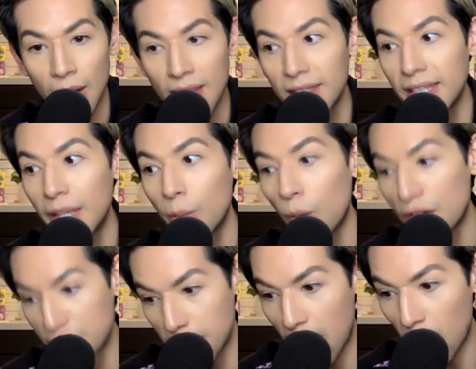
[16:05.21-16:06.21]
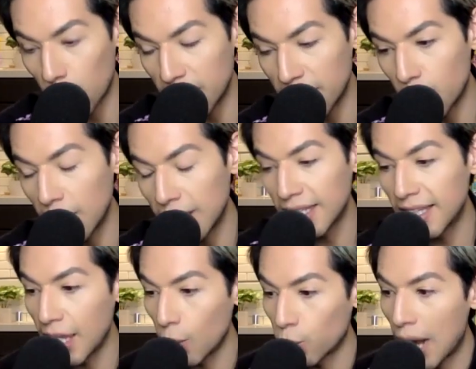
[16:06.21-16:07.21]
And then they rushed them out really quickly and
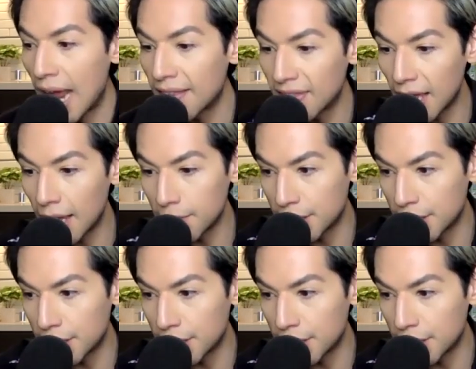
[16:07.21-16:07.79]
they ran them